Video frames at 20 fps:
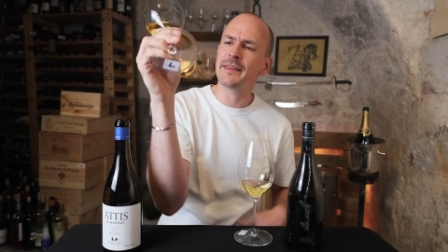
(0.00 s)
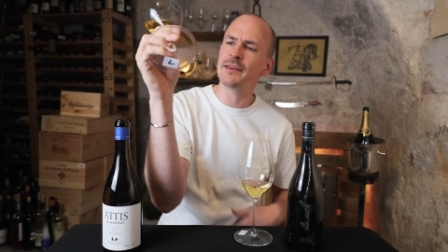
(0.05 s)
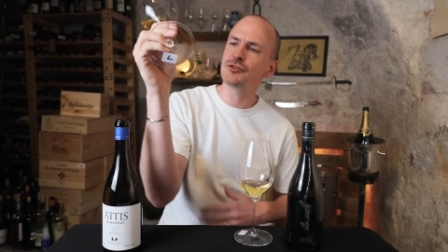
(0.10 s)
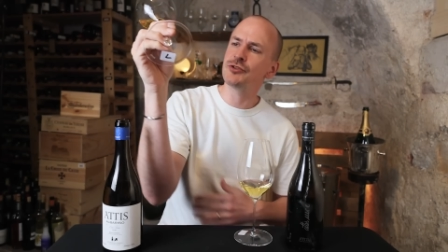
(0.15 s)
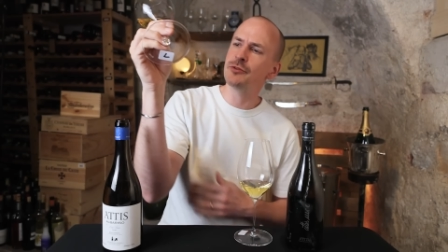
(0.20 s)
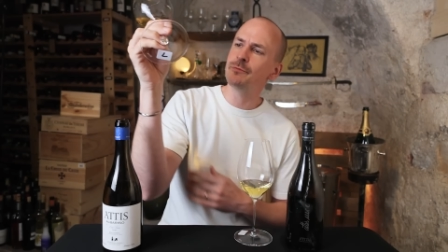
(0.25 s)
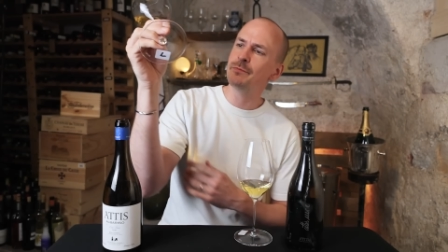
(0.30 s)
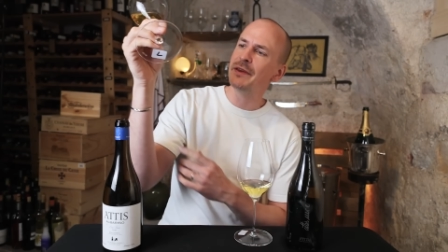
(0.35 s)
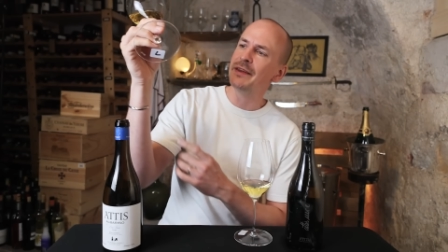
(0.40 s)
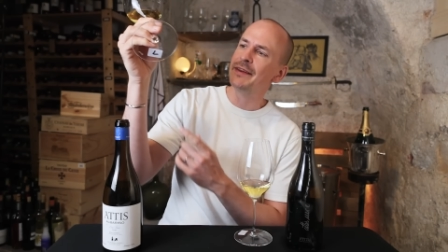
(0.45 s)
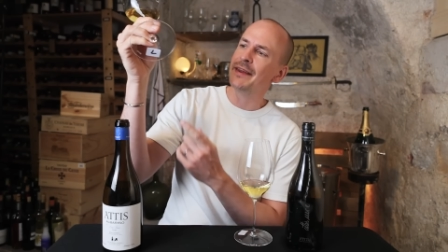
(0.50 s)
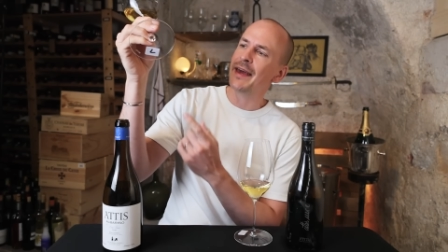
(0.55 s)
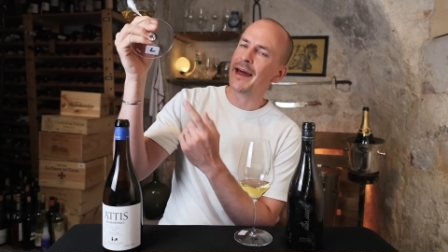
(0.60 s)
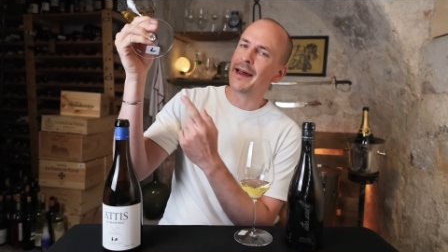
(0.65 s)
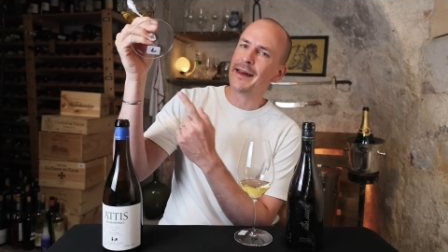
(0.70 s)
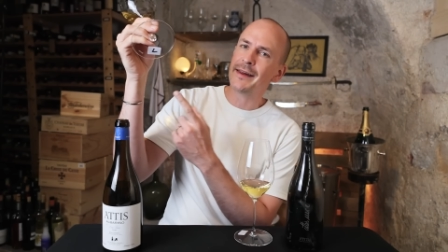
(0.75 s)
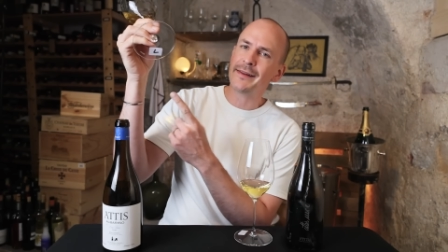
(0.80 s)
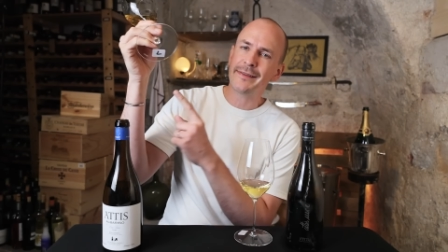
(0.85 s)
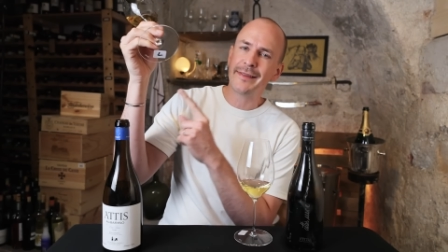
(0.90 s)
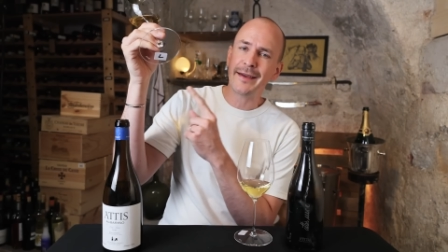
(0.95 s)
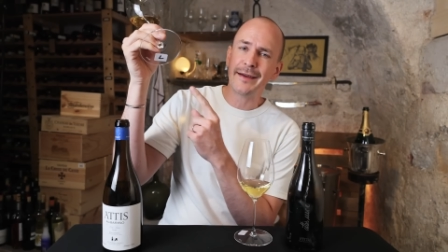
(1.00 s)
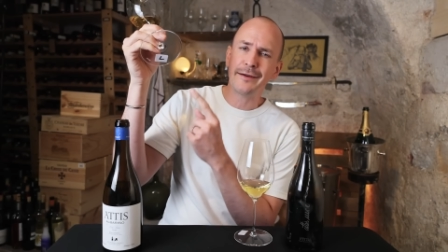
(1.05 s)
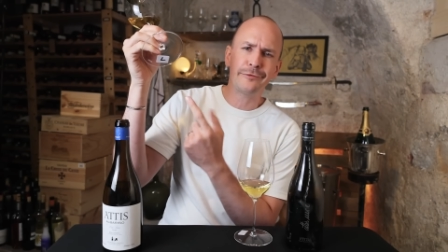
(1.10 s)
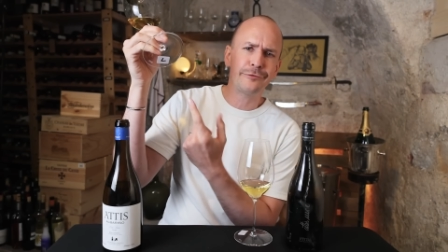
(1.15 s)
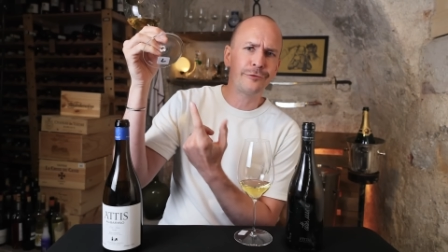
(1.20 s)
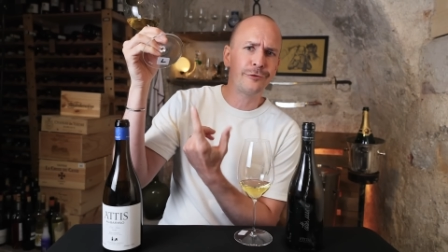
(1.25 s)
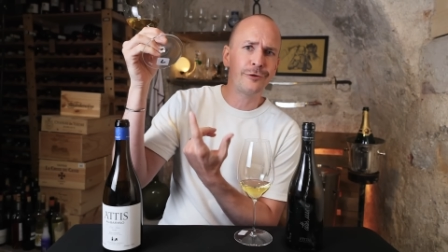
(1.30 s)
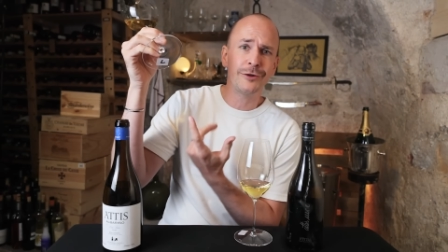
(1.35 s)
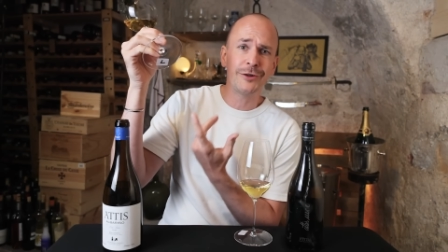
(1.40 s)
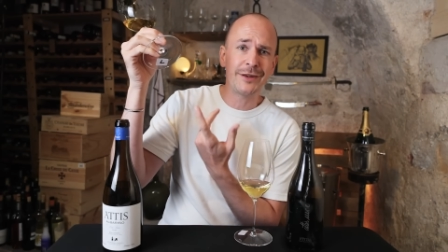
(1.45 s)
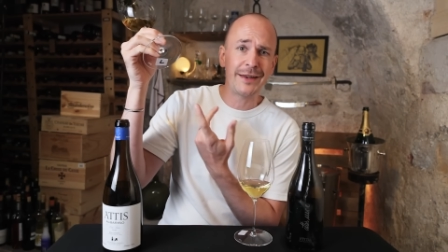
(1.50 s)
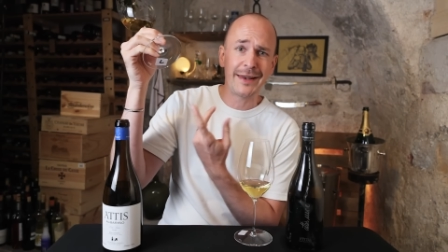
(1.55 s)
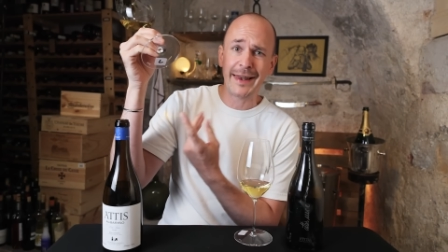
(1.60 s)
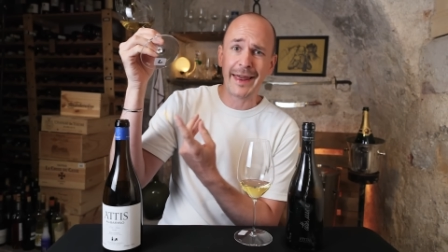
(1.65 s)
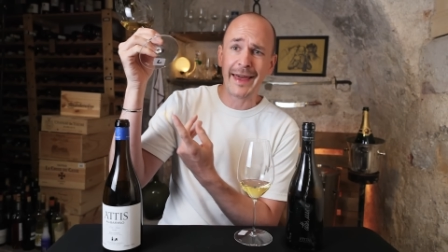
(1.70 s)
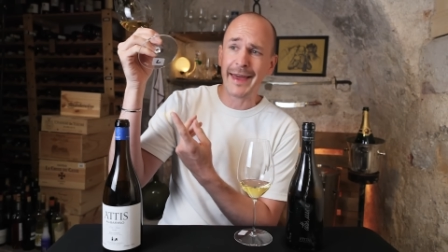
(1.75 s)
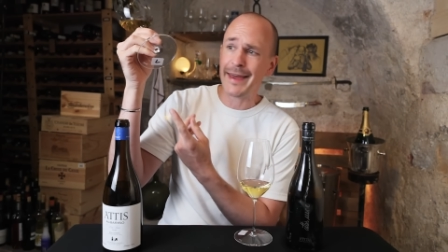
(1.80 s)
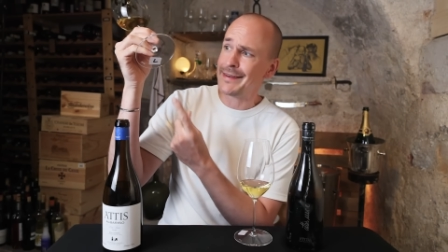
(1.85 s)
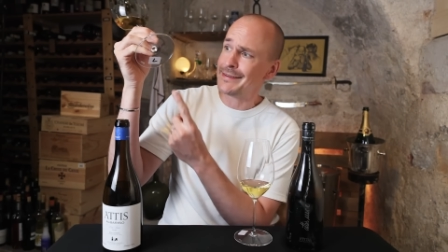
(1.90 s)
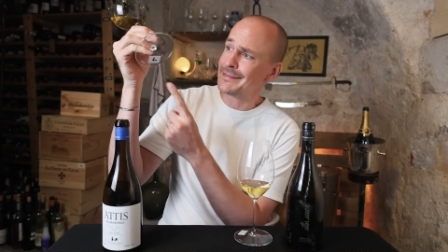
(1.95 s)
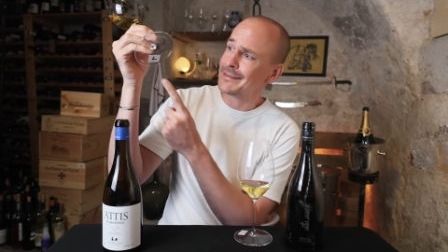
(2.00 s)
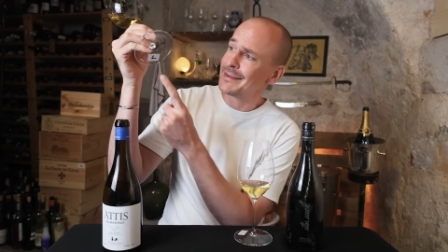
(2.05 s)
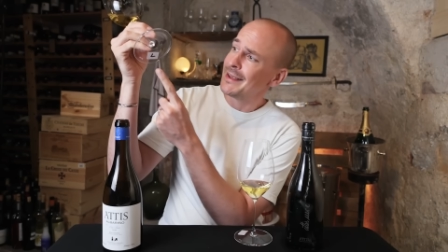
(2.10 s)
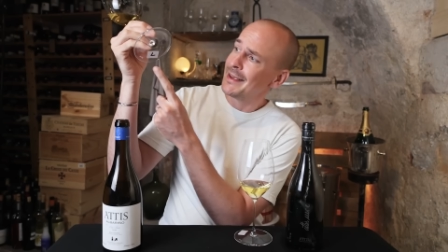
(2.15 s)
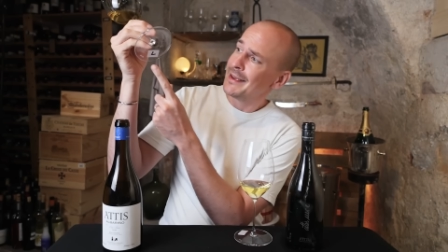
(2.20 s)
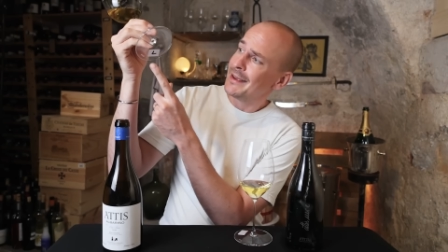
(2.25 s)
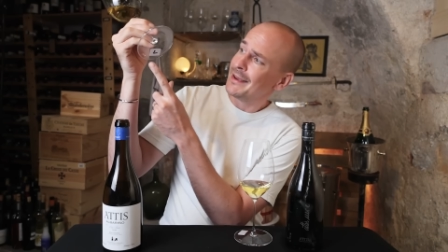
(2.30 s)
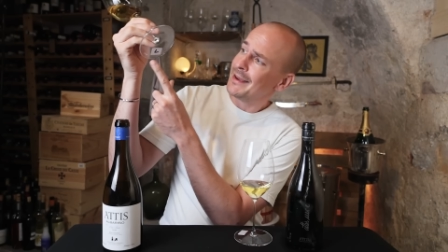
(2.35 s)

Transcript: and there should be an L there for land,